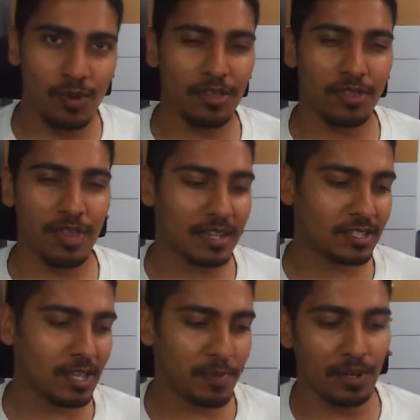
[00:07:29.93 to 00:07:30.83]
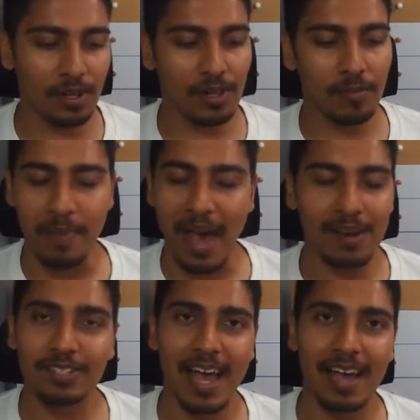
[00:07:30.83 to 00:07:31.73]
with like typical
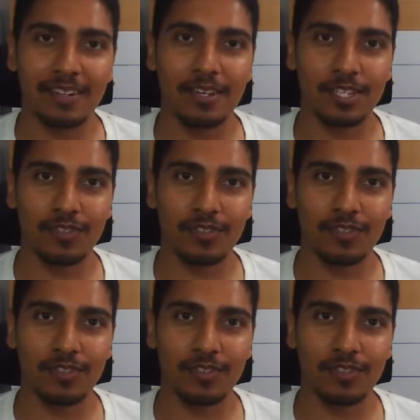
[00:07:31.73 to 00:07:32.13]
battle tactics